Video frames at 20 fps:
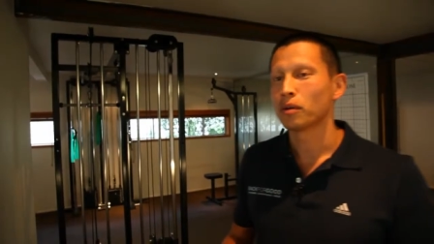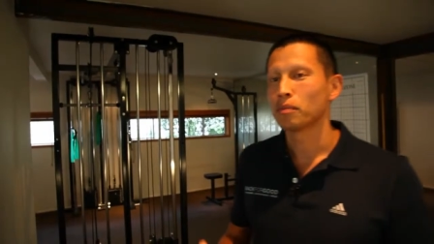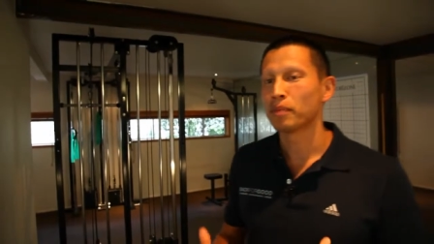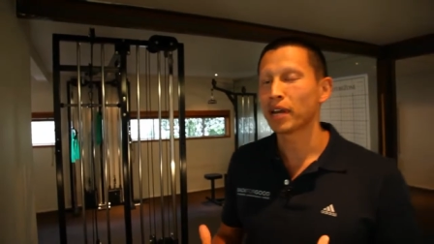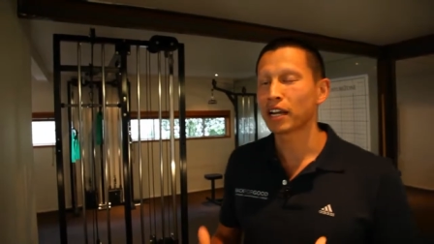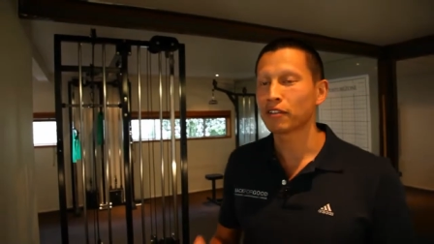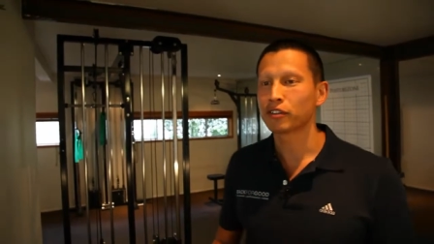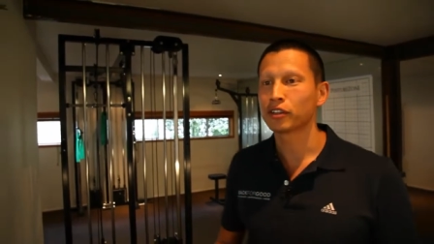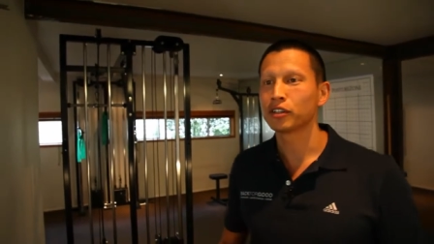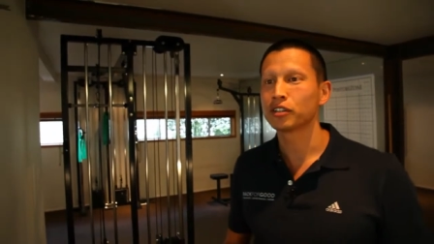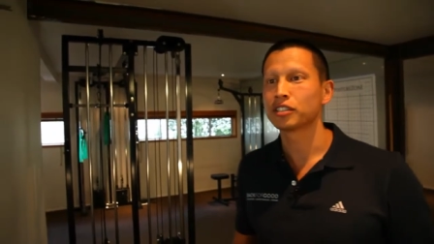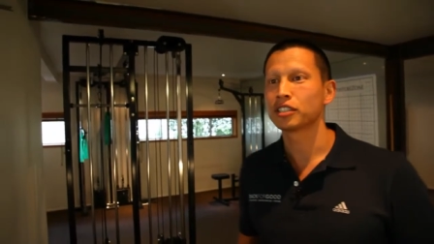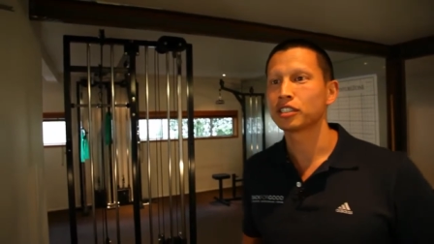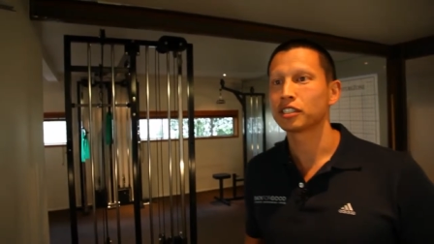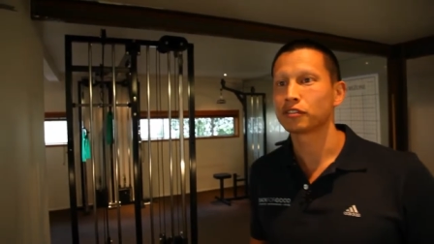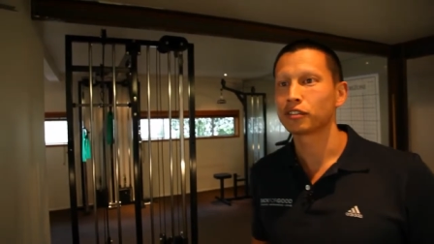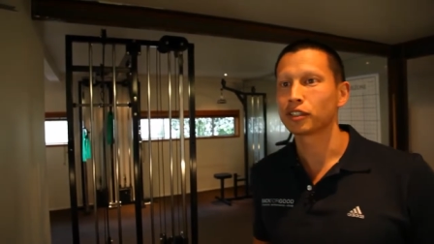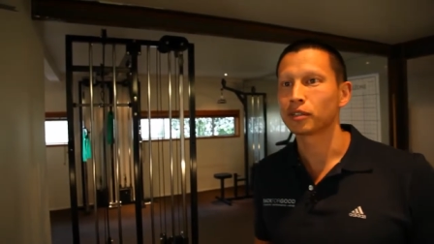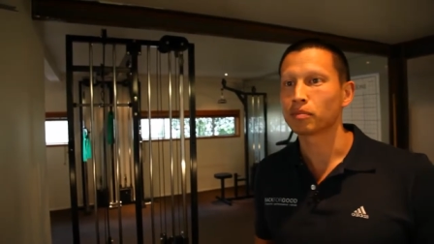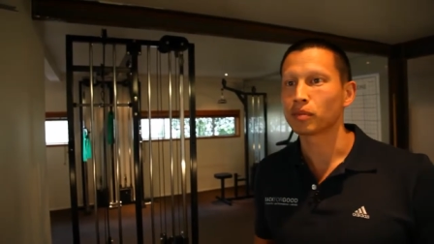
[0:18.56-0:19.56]
Back for Good is
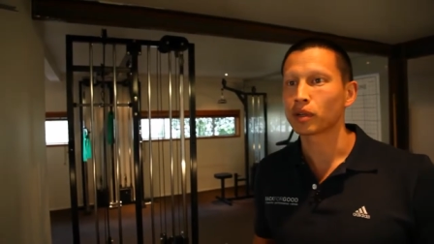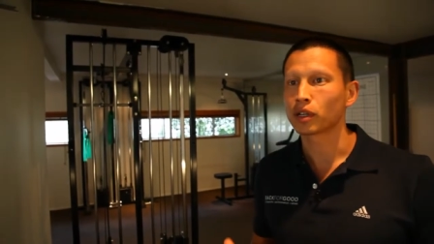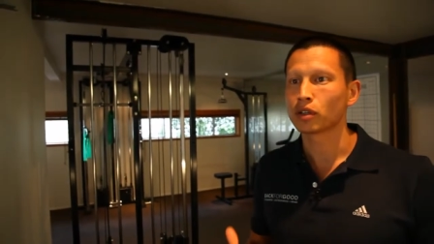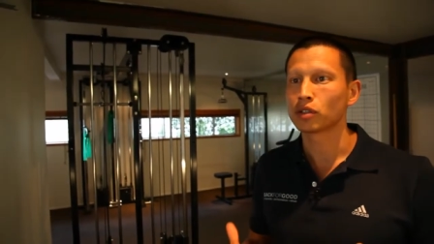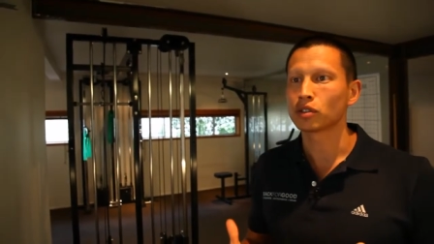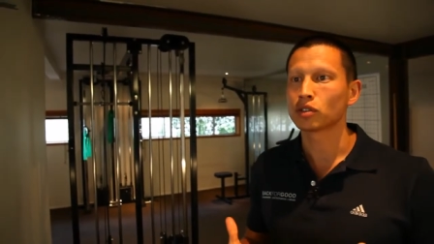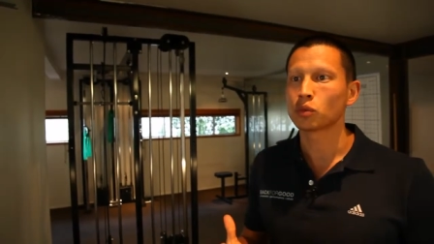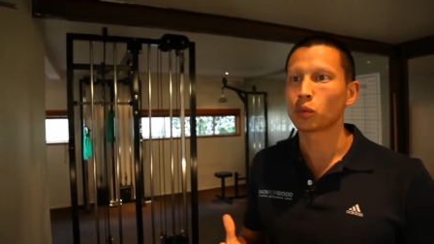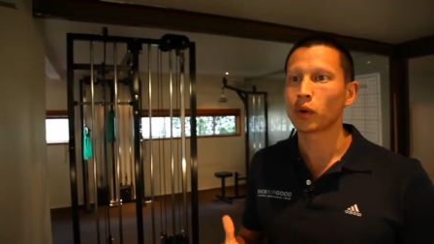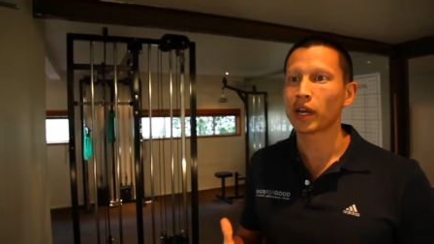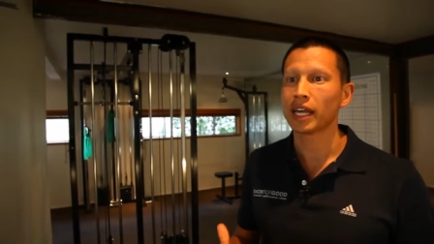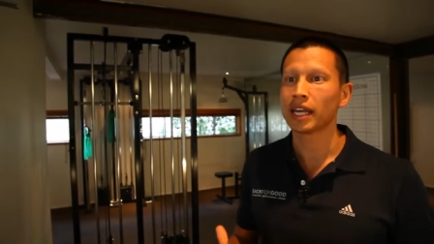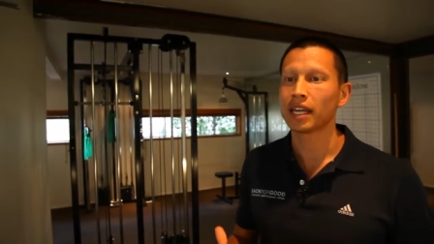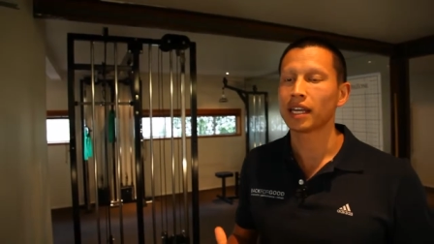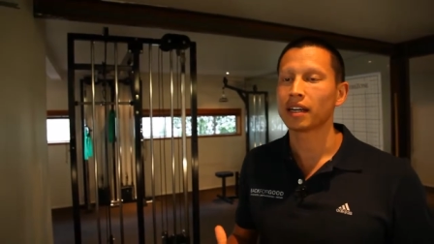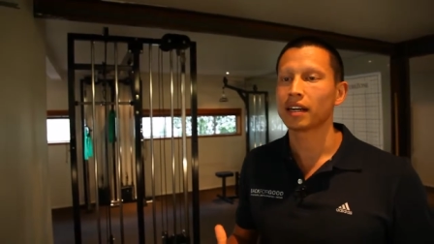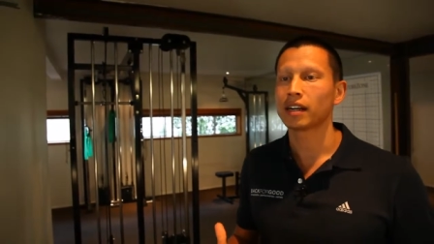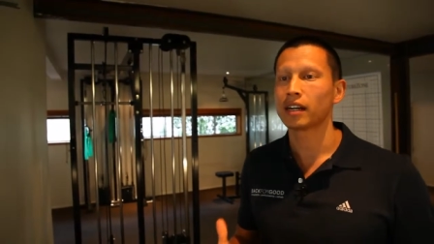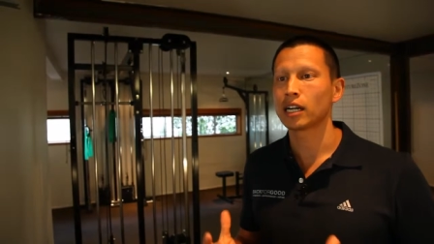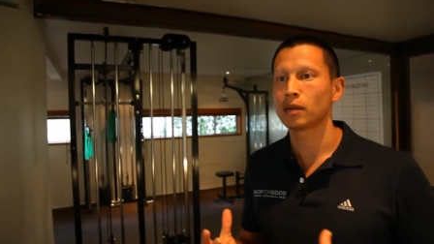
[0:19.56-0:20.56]
different because
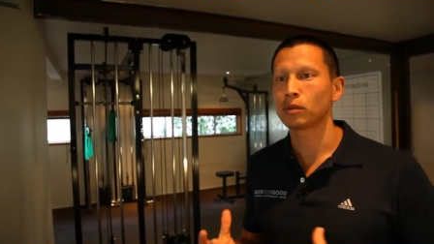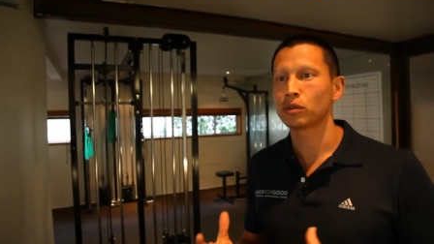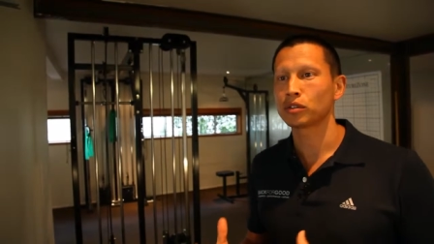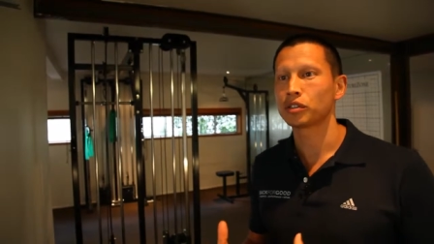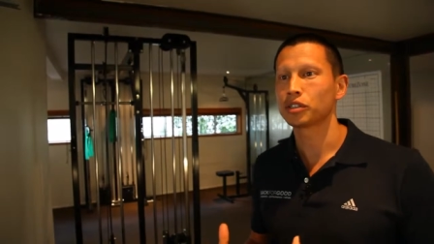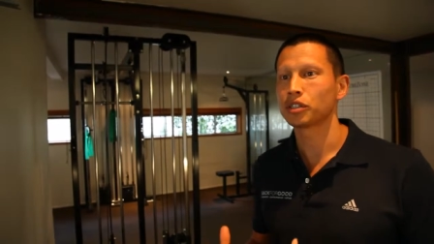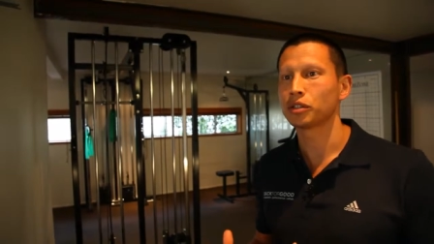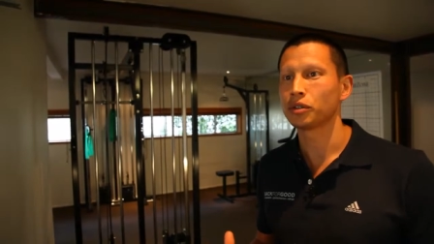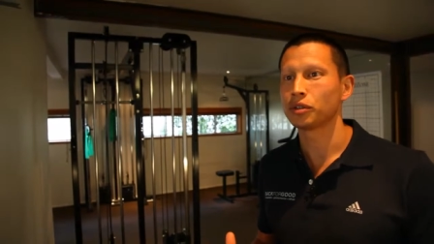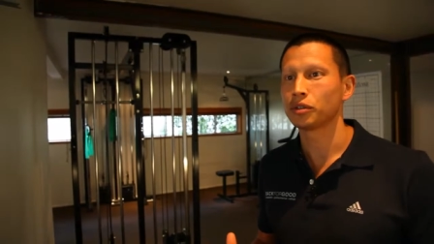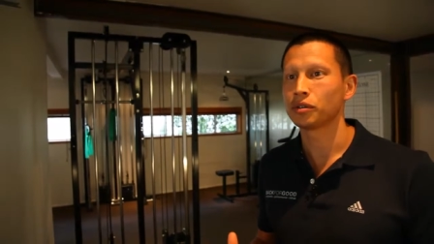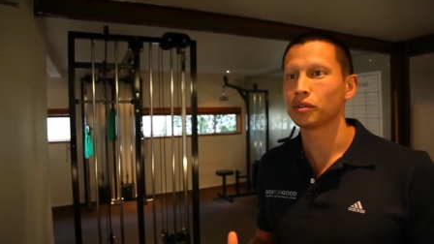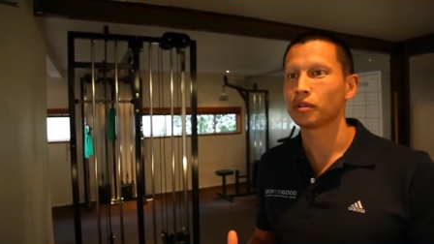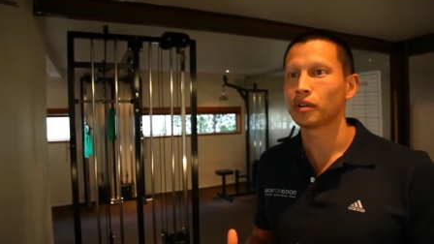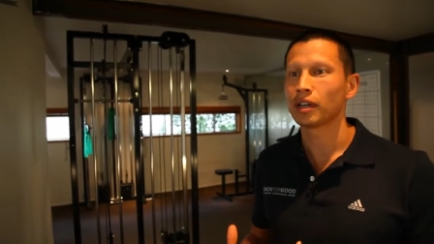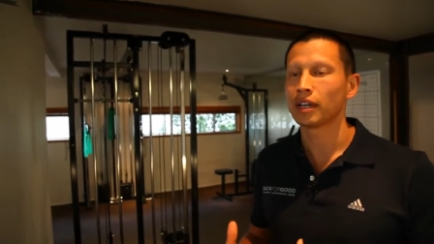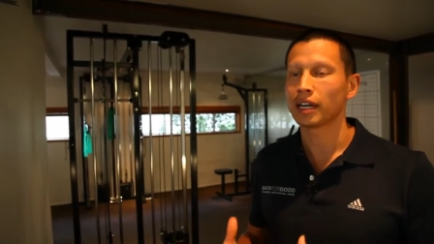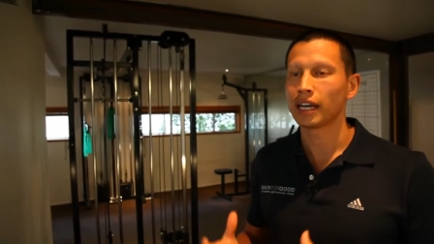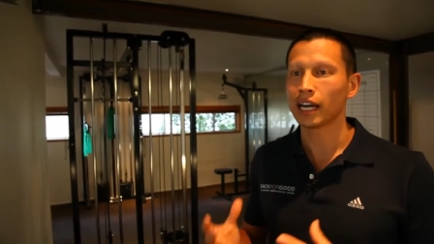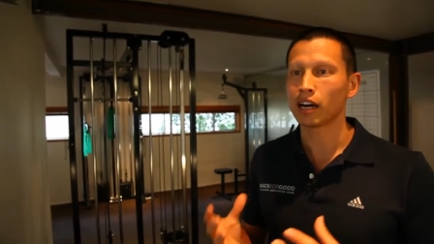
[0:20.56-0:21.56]
we are able to
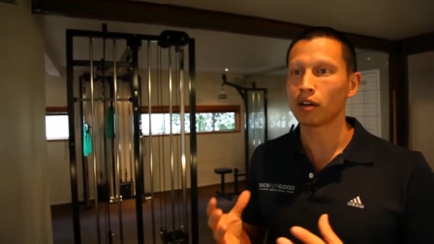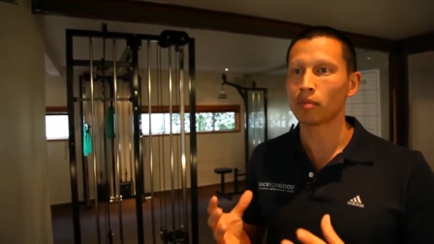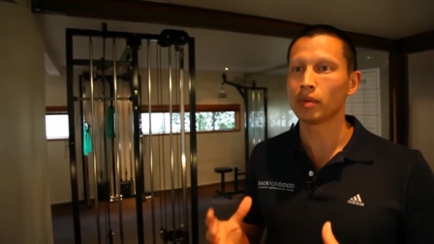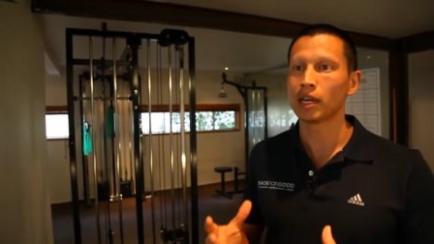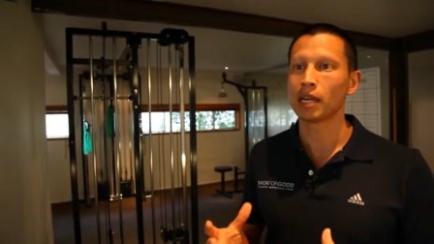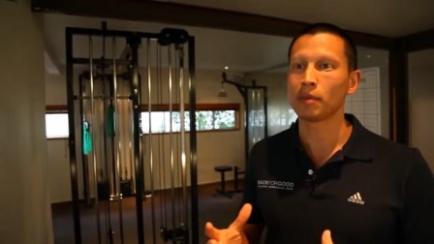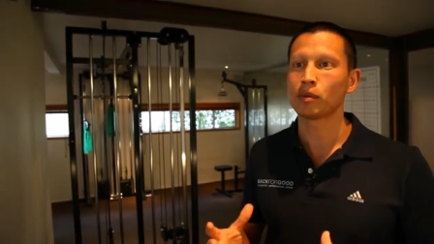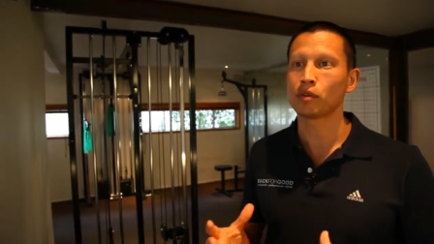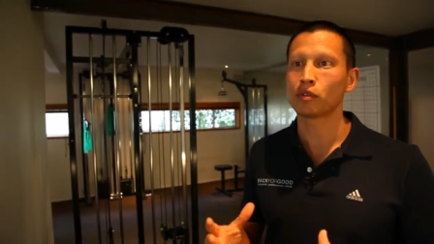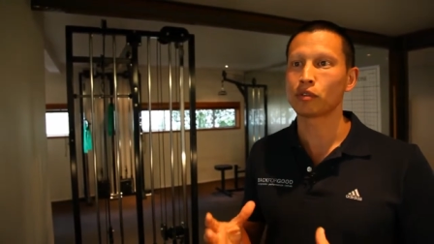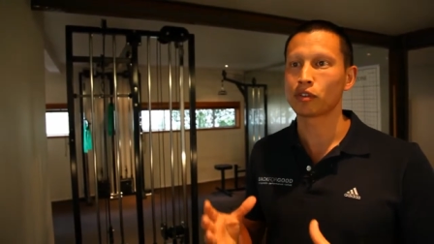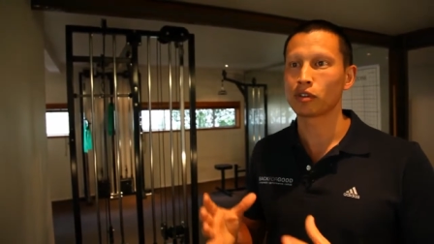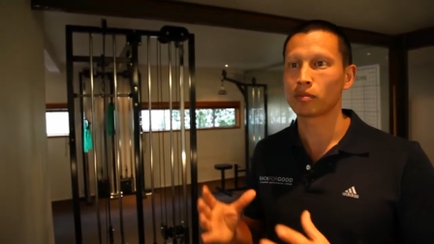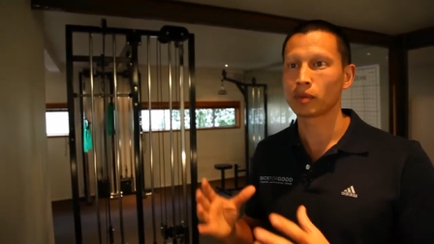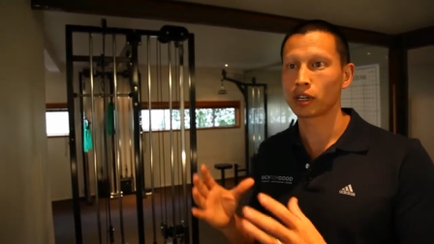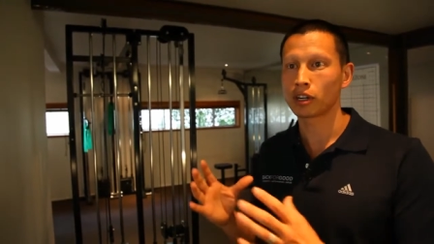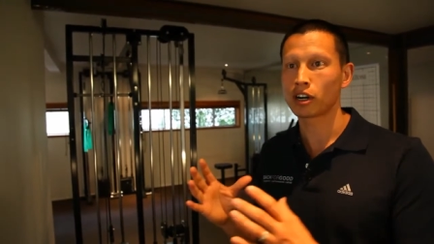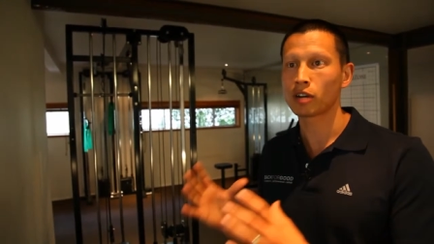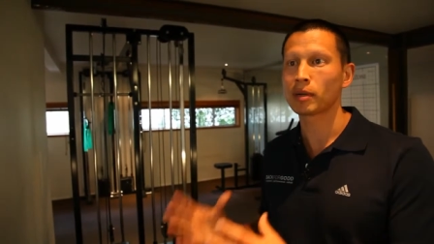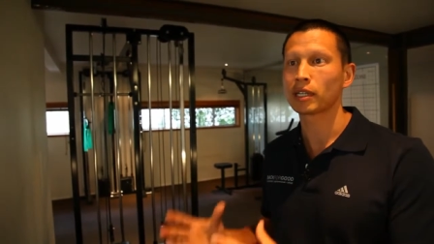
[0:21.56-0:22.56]
help people from a
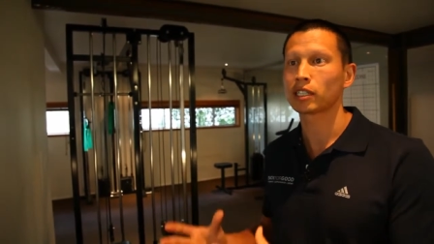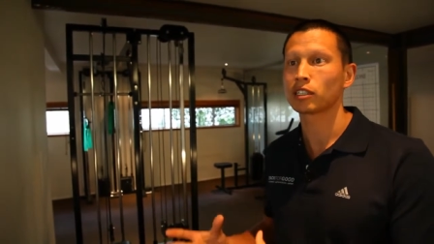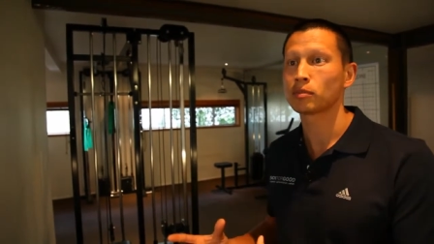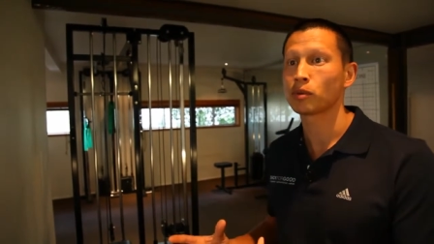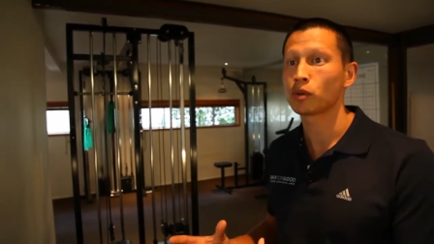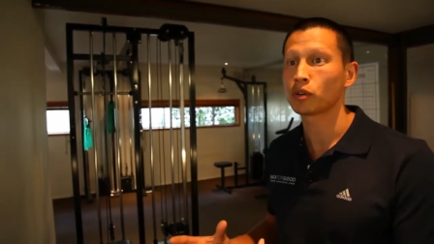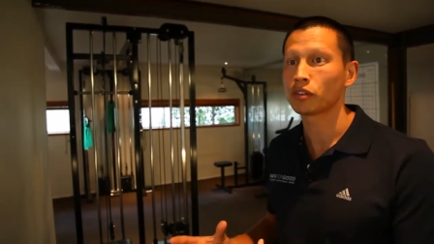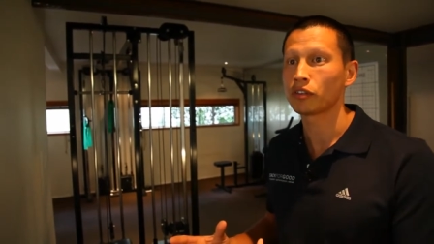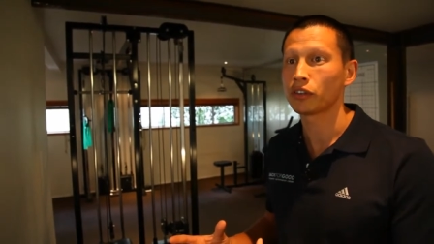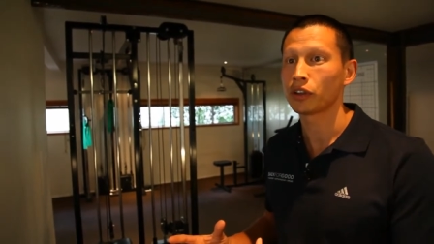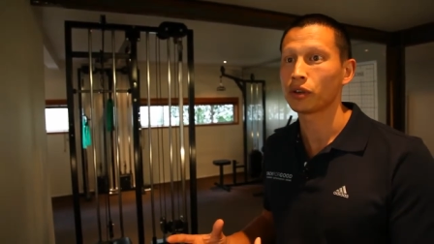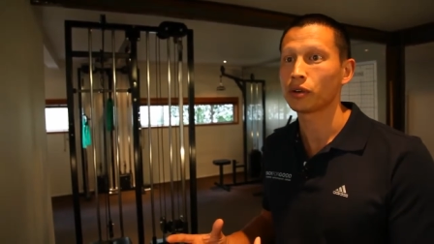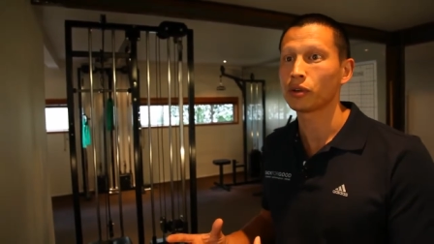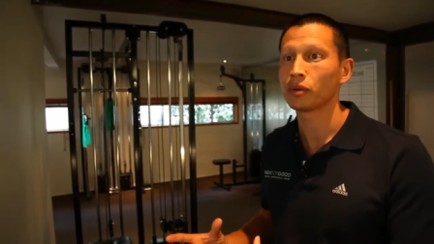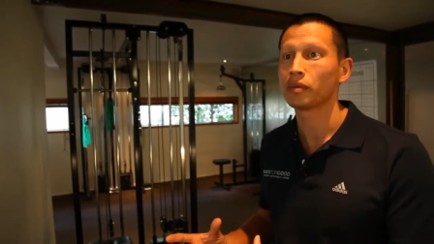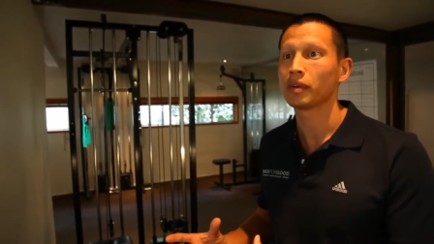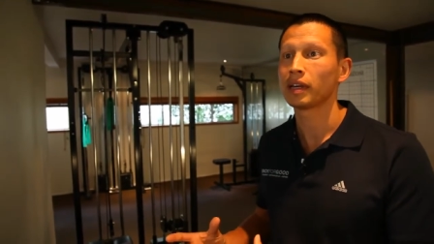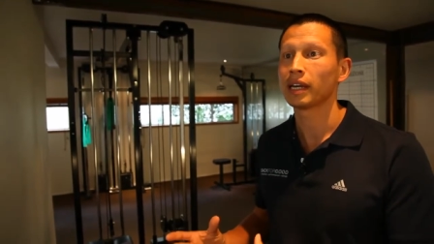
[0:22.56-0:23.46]
chiropractic point of view